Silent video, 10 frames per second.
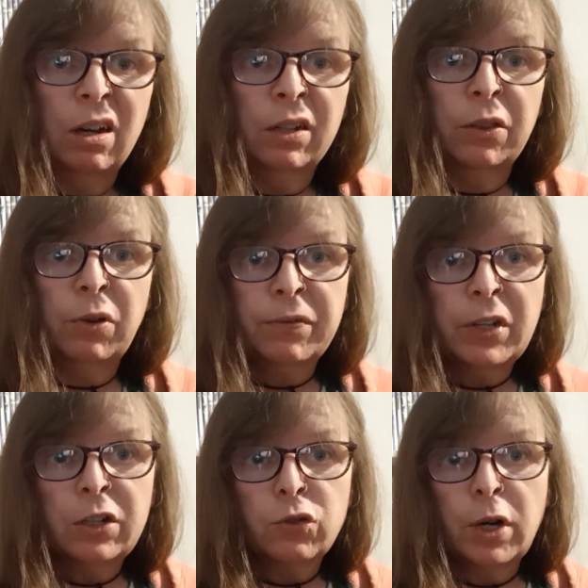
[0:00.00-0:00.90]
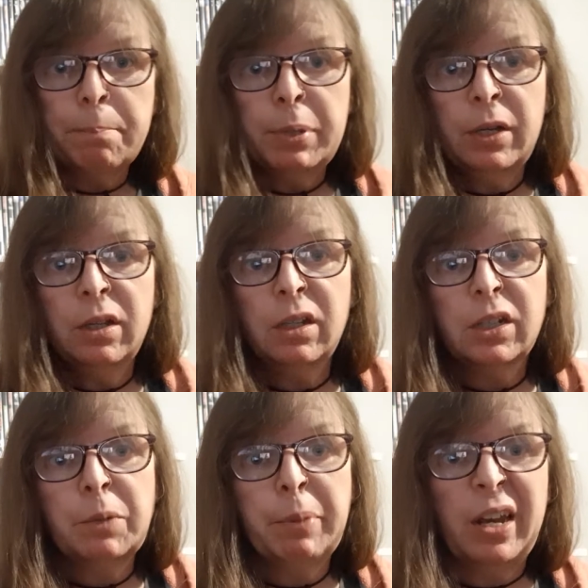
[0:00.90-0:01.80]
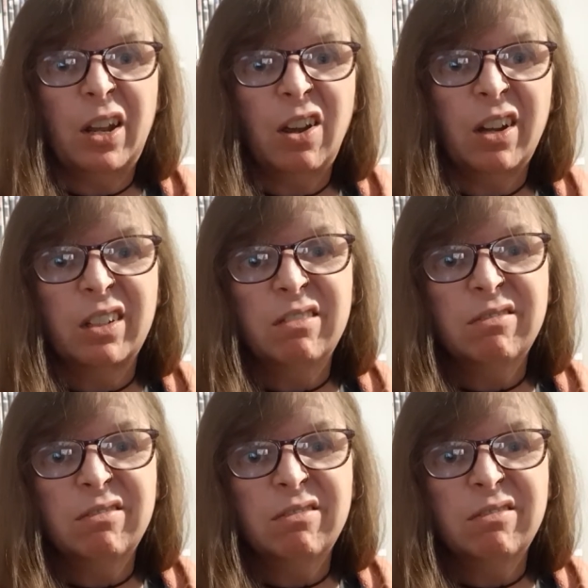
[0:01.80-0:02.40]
on a thrifting trip, depending on